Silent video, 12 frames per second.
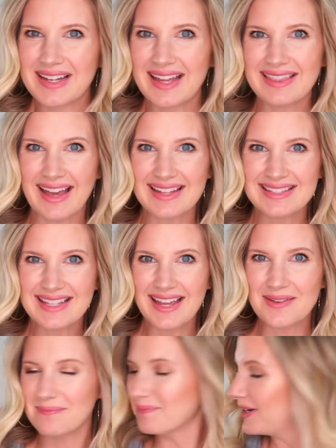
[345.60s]
And that's
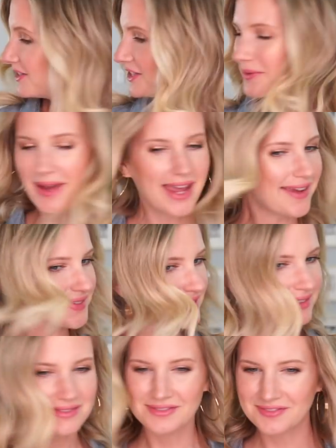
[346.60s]
it, beachy
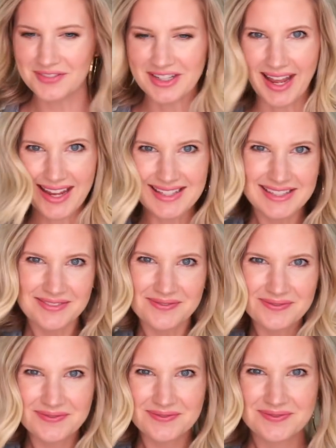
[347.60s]
waves for days.
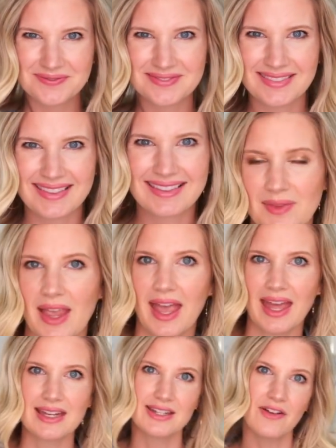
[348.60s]

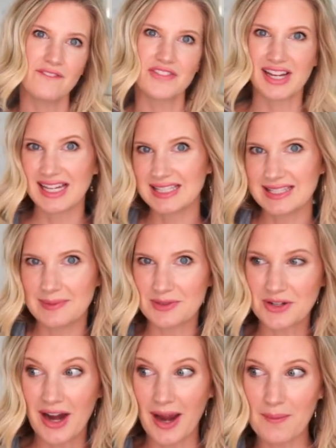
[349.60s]
And don't forget to
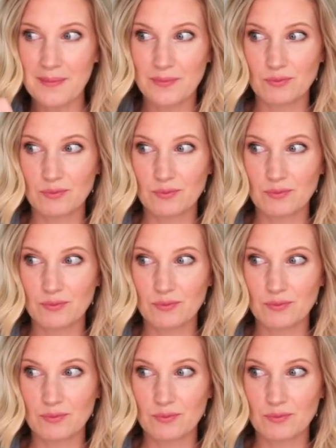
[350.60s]
subscribe.